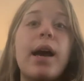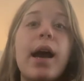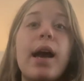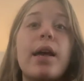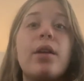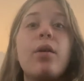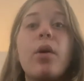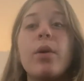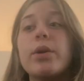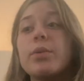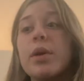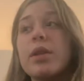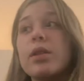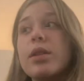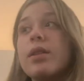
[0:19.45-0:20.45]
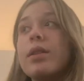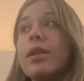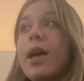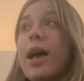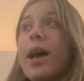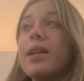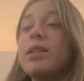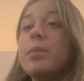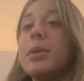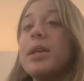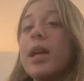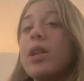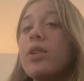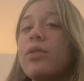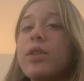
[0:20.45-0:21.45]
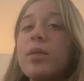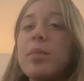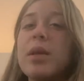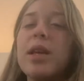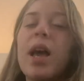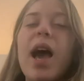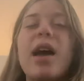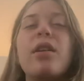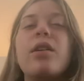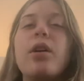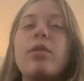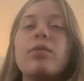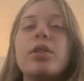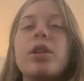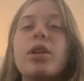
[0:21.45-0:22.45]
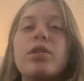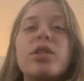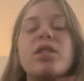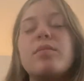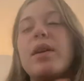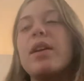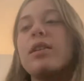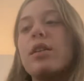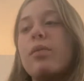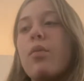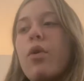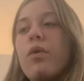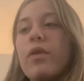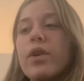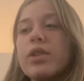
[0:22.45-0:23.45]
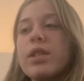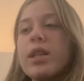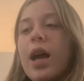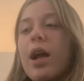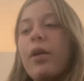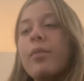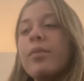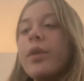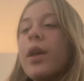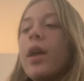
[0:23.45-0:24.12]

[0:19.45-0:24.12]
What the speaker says: I don't always want the hat to be yellow for the bee. I don't know, just make it a little more versatile.